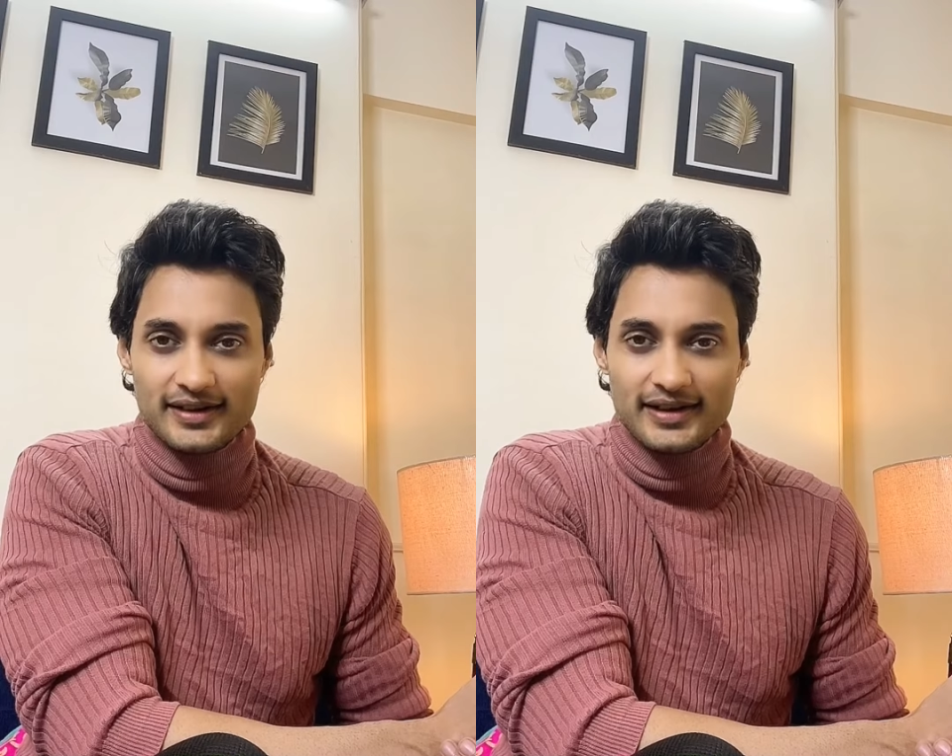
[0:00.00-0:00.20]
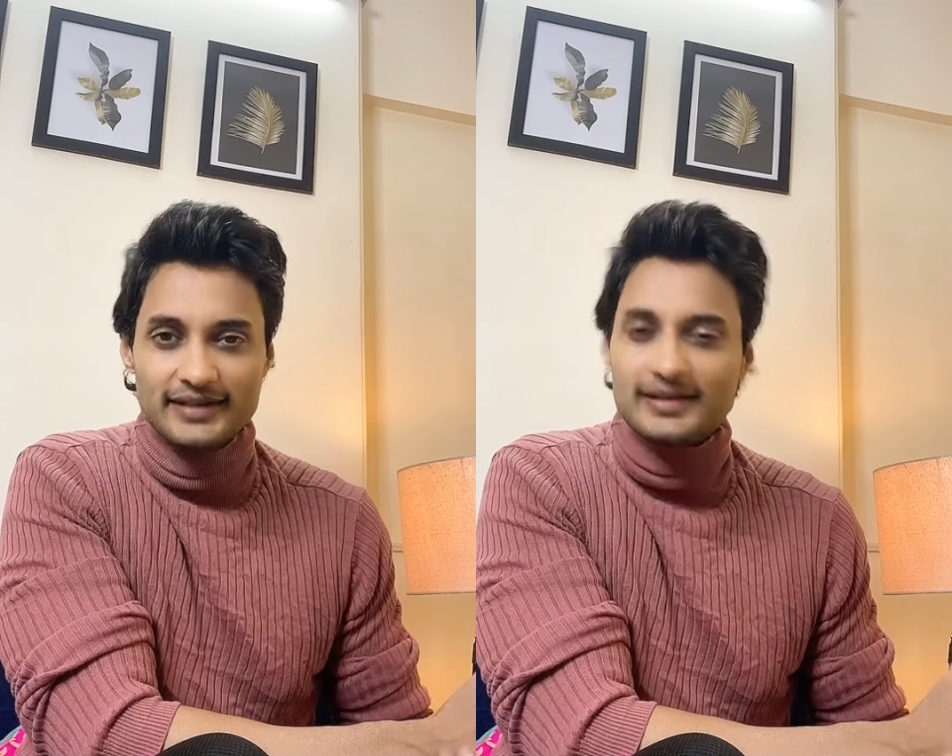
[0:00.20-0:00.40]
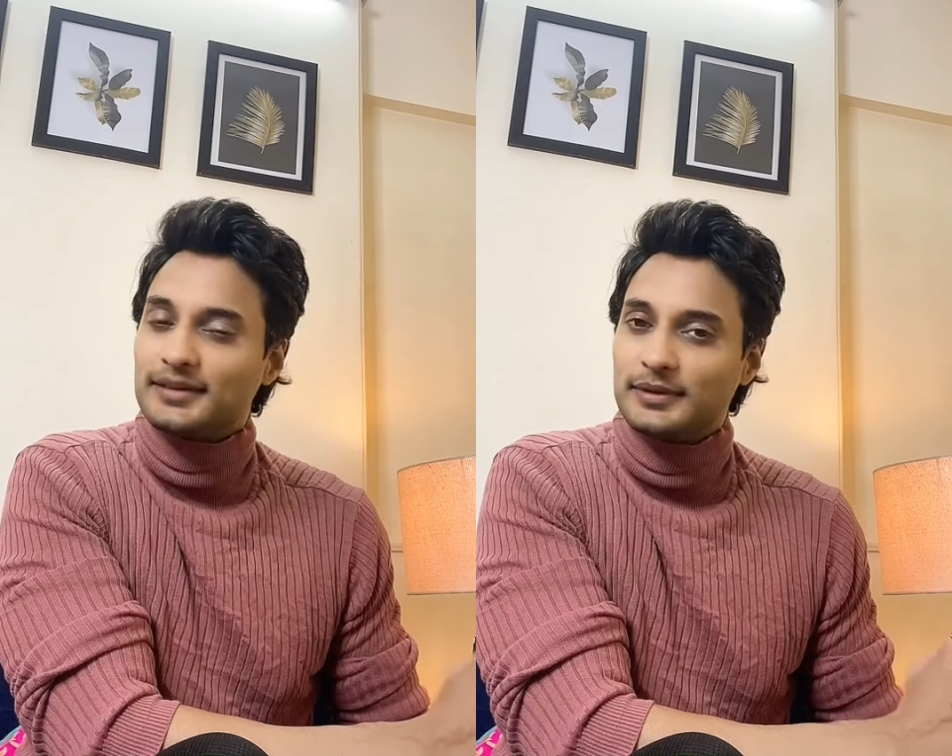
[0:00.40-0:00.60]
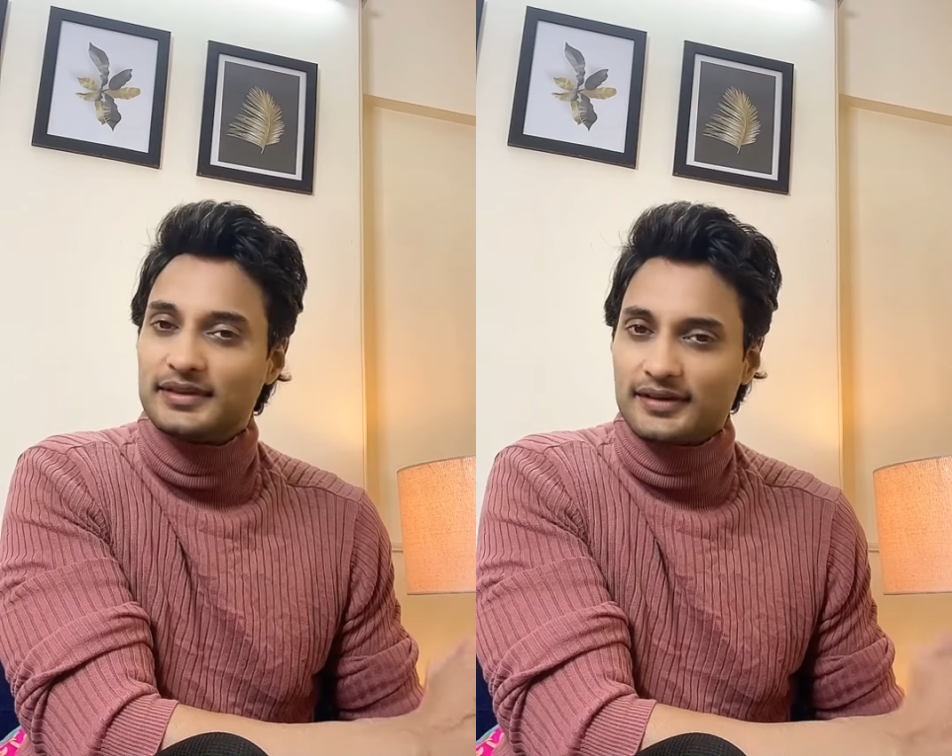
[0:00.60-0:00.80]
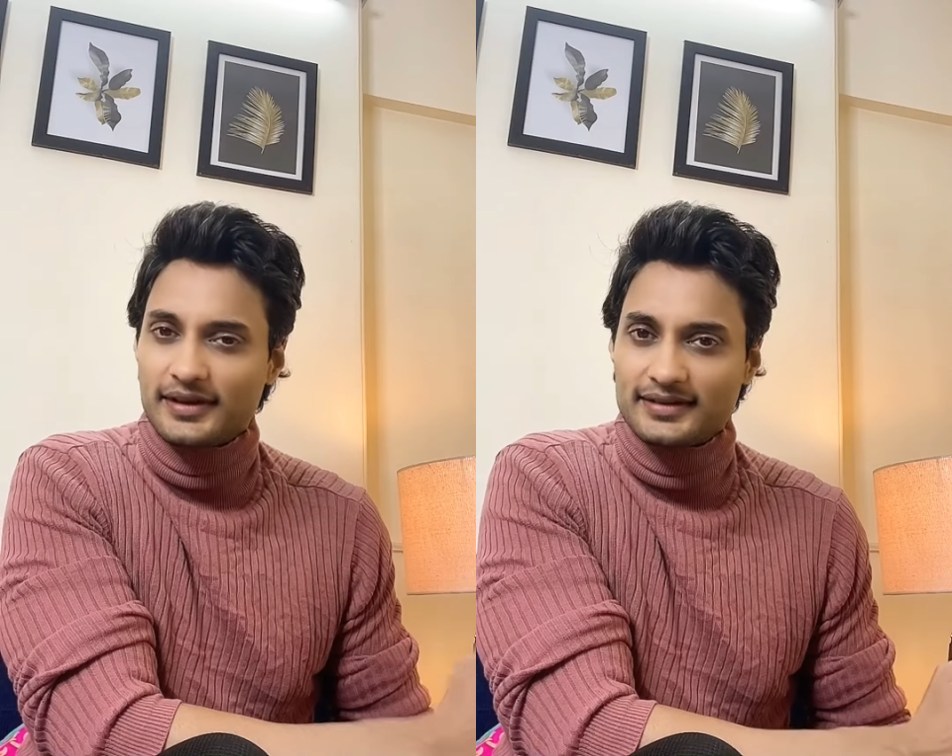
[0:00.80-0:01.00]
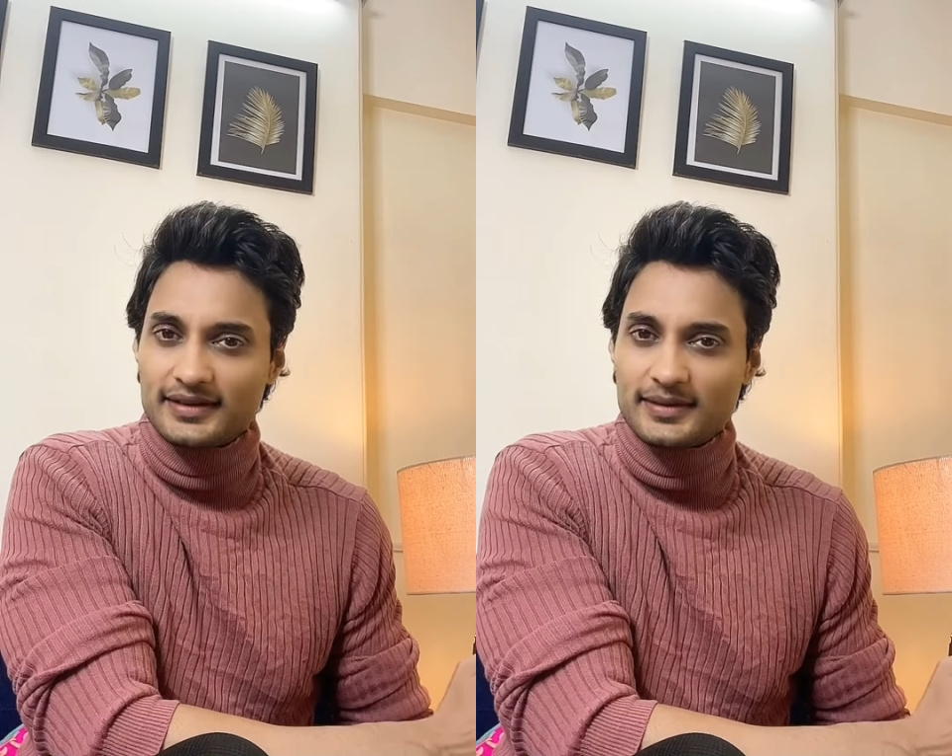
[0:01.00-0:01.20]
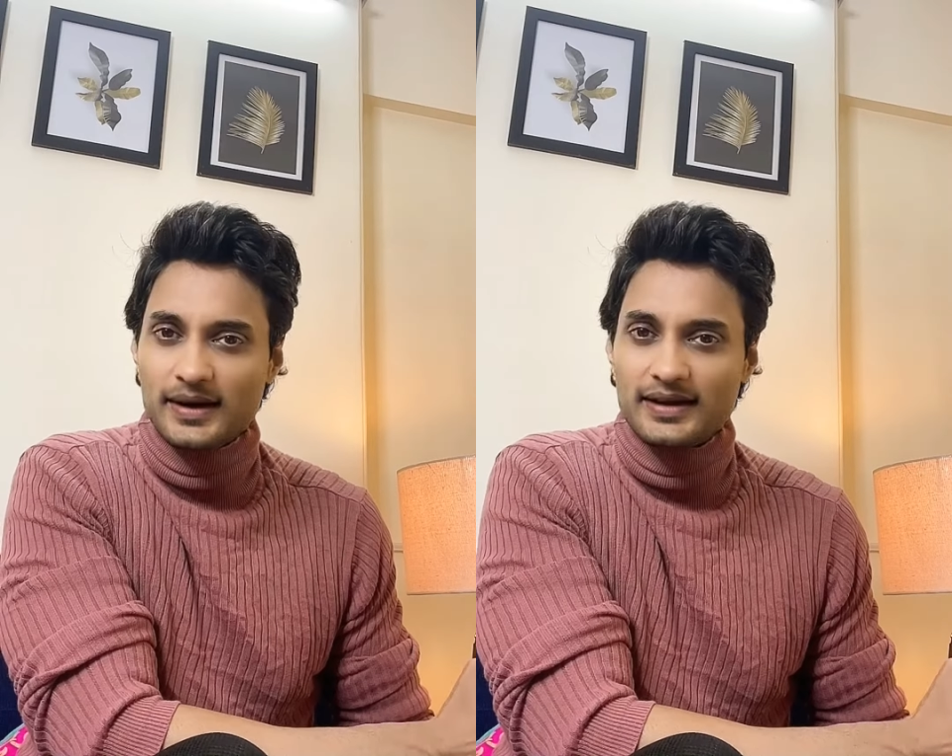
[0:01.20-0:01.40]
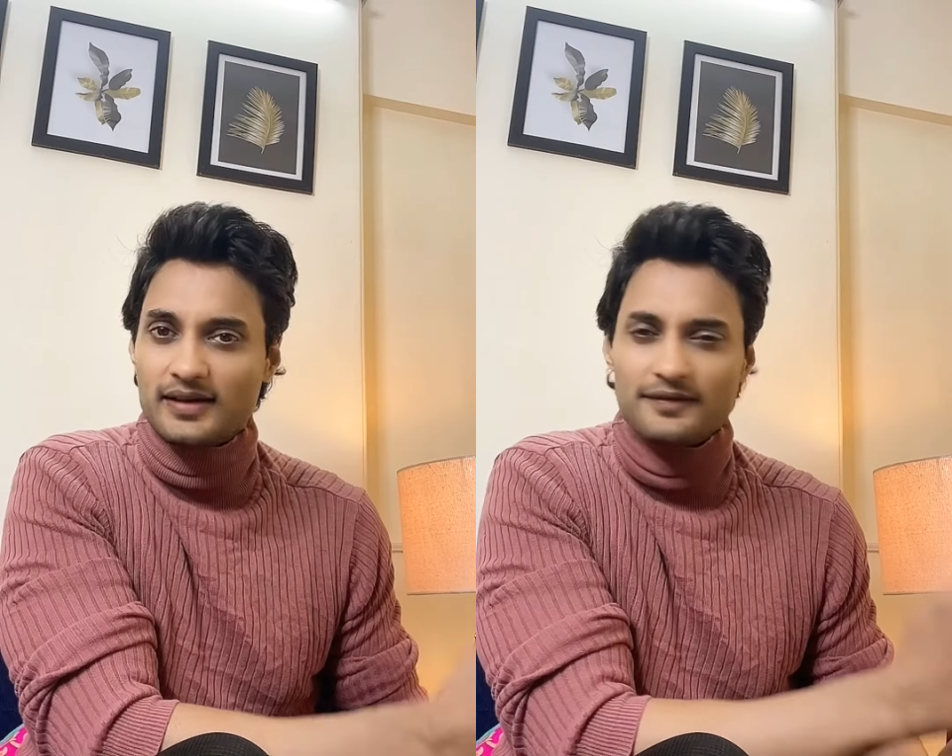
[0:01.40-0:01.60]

It has been directed by a